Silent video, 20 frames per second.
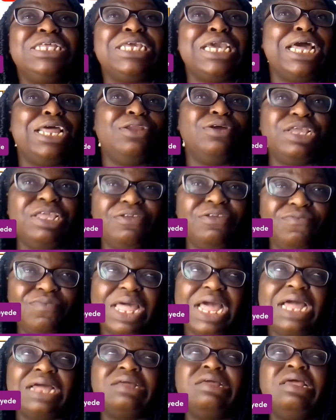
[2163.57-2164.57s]
cannot give
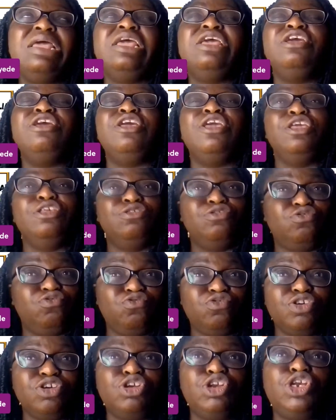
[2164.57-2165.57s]
that
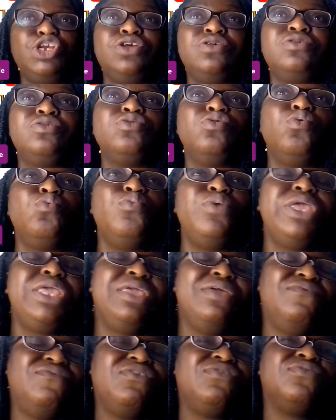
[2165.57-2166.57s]
instruction. So we
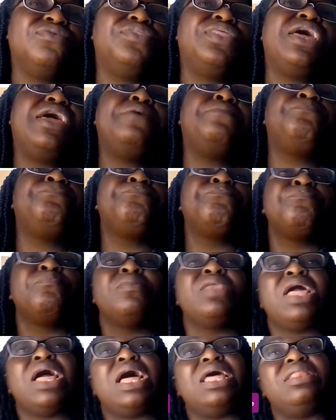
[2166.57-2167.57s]
give it to them,
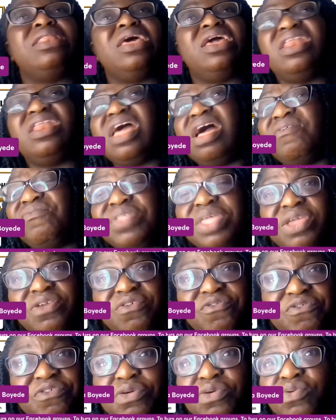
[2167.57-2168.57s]
and then after a
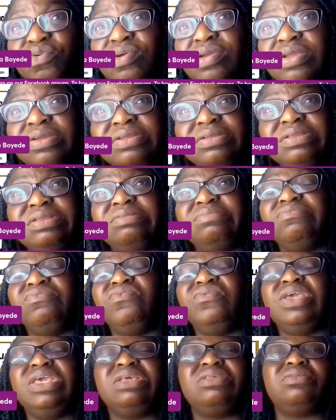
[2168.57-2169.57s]
few
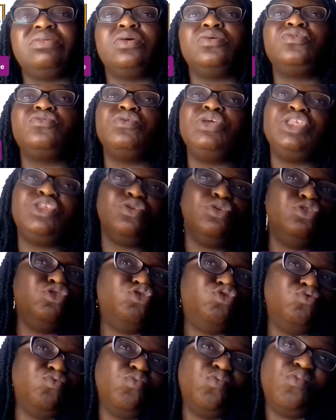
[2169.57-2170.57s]
weeks or so, it's going
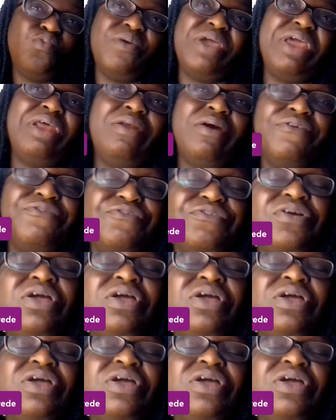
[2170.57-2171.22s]
to wear off,